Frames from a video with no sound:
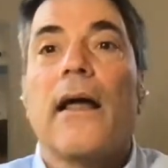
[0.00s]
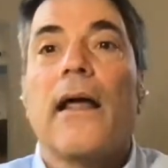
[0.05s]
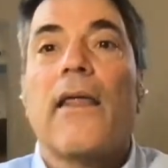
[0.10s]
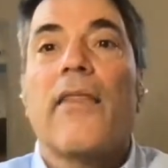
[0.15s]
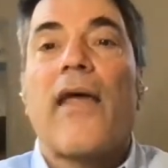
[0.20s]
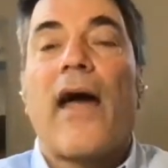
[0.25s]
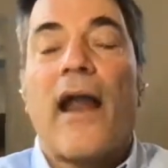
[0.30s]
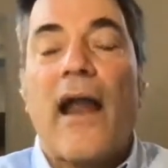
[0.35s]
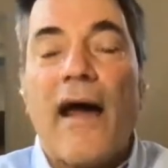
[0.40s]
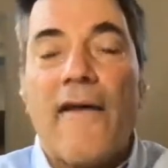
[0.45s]

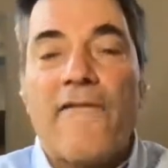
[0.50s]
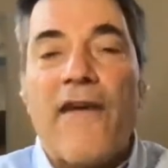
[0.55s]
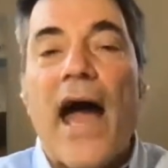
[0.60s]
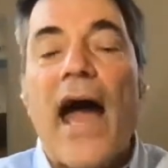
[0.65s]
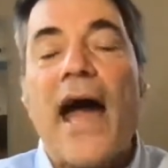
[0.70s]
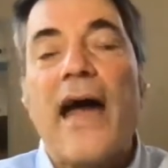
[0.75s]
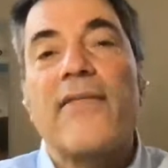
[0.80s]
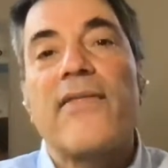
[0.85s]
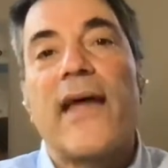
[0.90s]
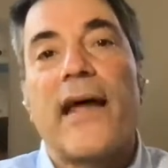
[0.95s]
that I've
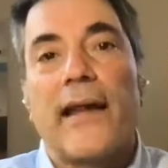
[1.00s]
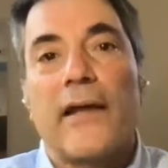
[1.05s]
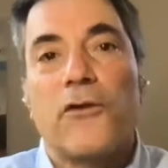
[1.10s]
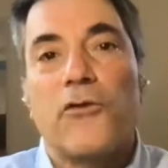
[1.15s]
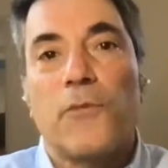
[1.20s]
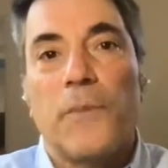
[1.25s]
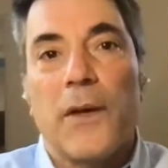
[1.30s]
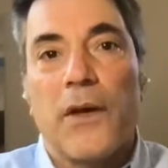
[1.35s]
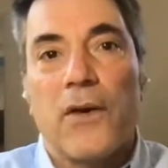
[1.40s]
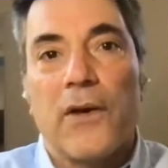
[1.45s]
had that
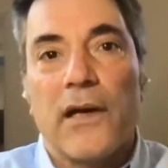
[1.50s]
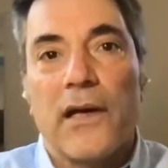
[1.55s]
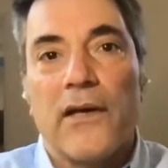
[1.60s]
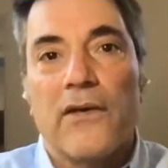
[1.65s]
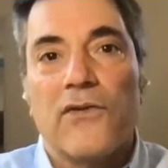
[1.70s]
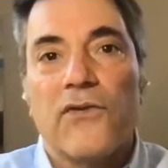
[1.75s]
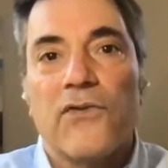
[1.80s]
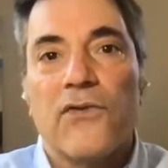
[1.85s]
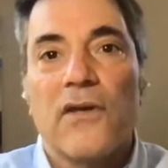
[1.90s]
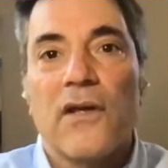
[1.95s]

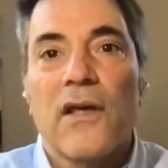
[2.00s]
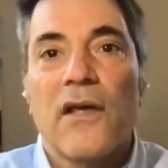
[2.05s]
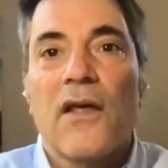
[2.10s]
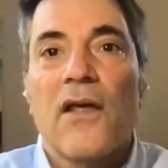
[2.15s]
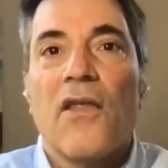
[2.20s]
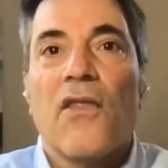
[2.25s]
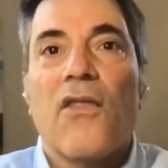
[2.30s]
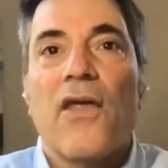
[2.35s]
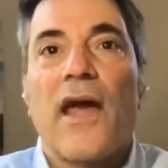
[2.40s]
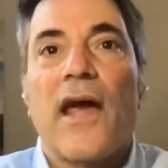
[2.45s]
experience,
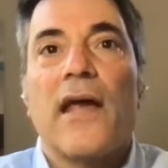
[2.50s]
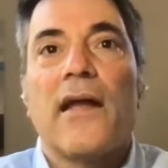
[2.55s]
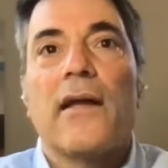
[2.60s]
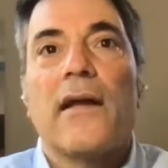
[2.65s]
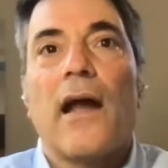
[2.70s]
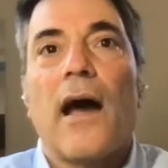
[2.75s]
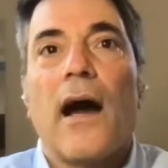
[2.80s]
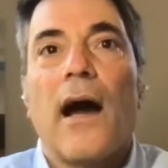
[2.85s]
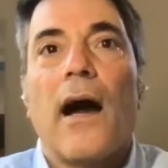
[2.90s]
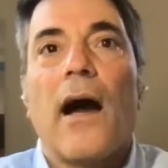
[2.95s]

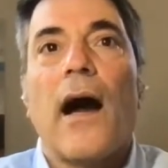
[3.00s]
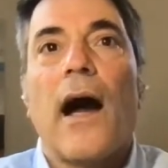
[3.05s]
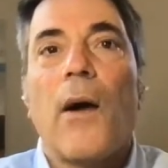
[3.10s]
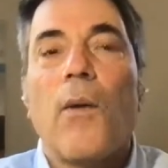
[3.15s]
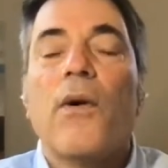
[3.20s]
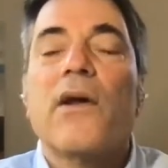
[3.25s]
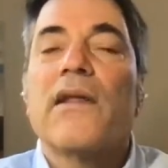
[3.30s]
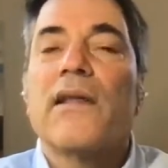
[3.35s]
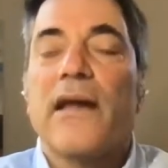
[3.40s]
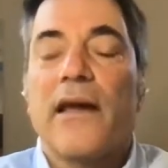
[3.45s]
then I
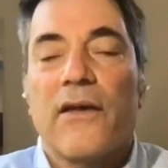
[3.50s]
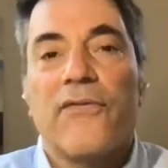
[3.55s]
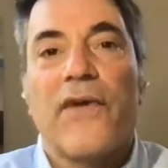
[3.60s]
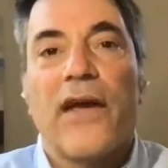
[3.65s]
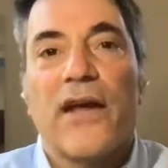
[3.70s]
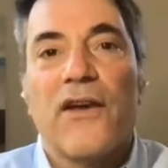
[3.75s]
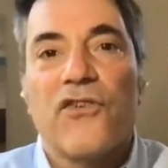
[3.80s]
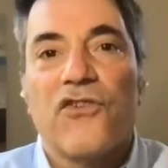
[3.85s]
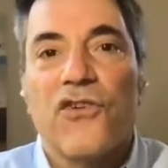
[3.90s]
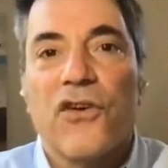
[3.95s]
want to take
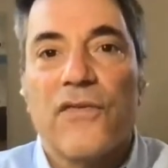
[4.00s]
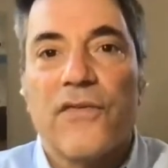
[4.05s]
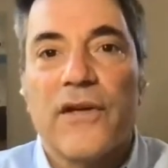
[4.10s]
advantage of